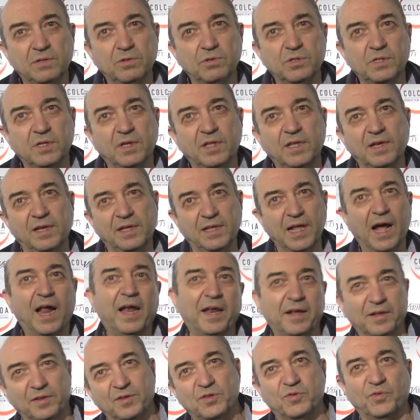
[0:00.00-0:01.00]
You see the
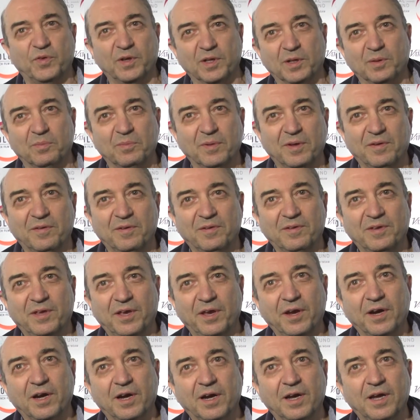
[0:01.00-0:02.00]
Italians film
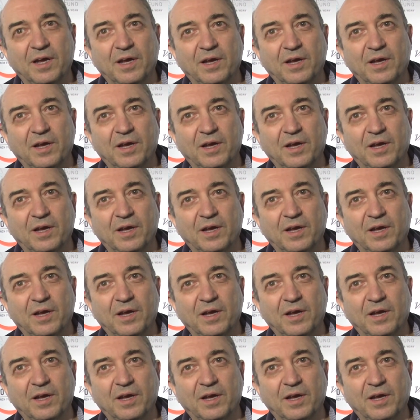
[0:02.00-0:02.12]
here,